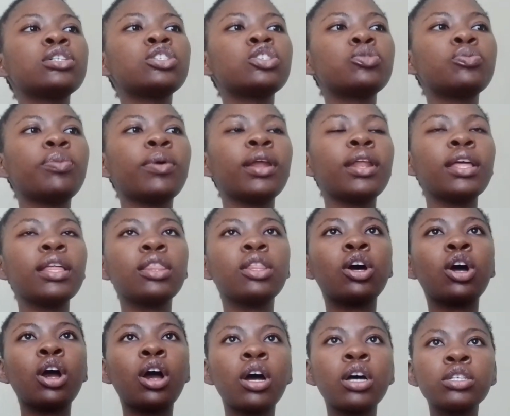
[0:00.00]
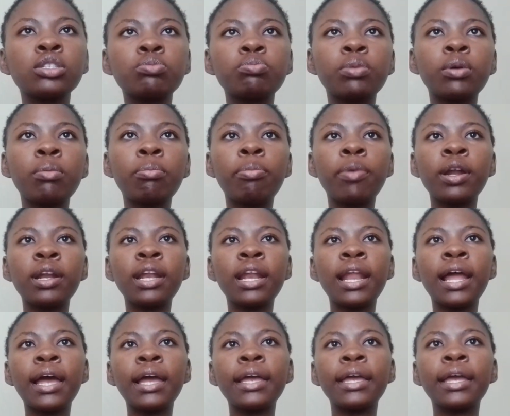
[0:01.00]
spreading the gospel, but
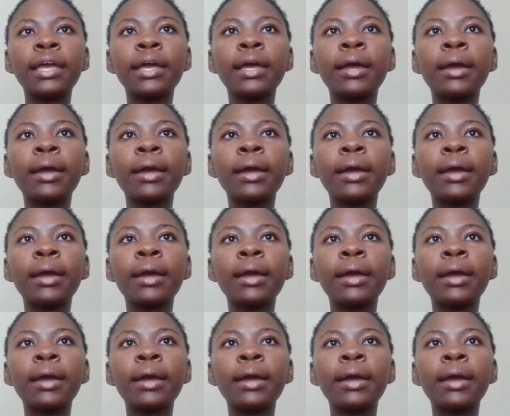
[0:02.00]
like